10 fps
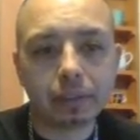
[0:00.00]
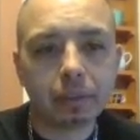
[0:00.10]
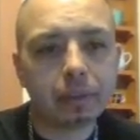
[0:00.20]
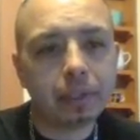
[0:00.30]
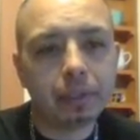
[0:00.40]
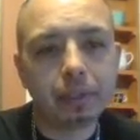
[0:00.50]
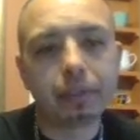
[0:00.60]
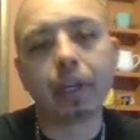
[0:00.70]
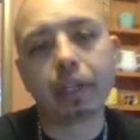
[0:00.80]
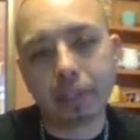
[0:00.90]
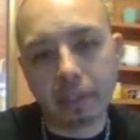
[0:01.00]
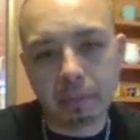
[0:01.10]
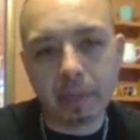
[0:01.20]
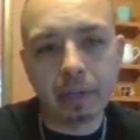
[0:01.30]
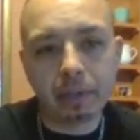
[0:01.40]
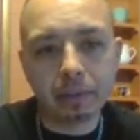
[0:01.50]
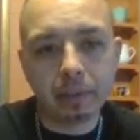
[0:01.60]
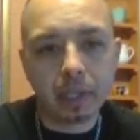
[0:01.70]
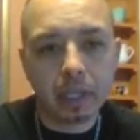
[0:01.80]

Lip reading: So what do? You toss it out, buy a new one.